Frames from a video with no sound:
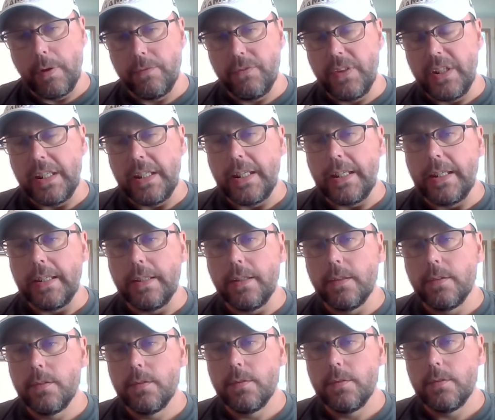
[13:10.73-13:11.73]
of the
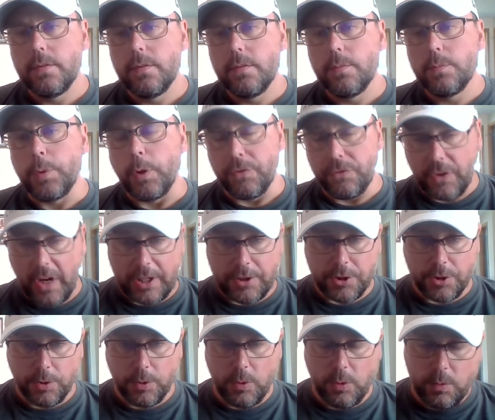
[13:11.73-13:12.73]

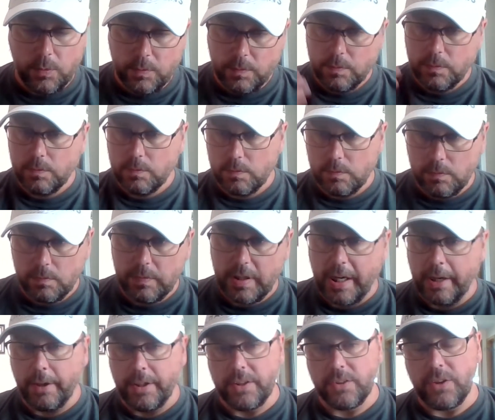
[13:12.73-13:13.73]
professional
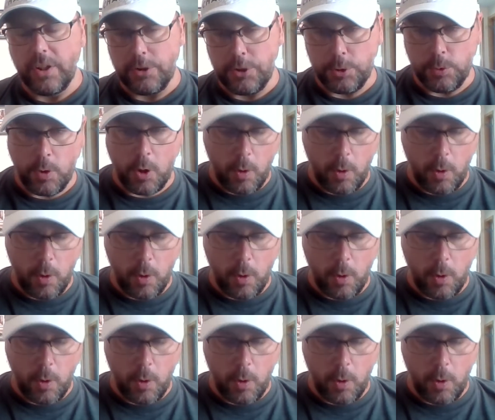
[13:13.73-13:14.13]
areas that you